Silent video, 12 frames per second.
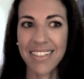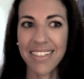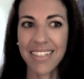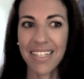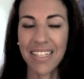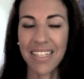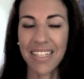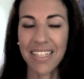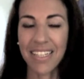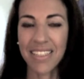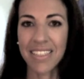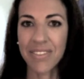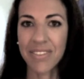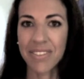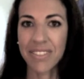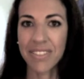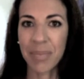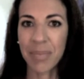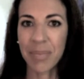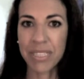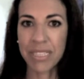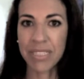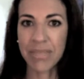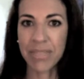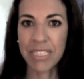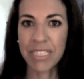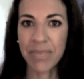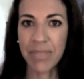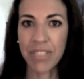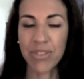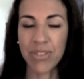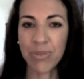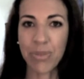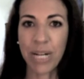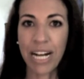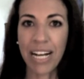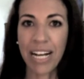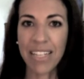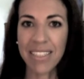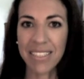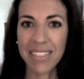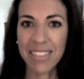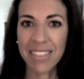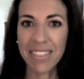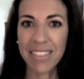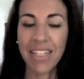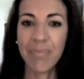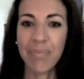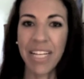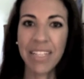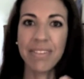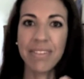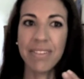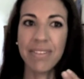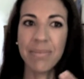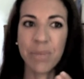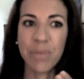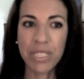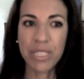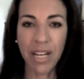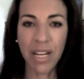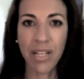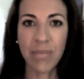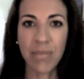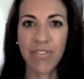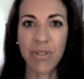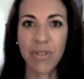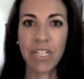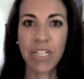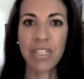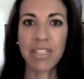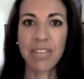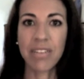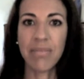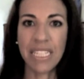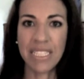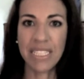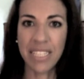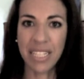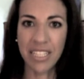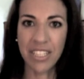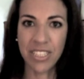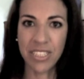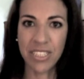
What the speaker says: I delved deeper into my spiritual practice, made more time for meditation,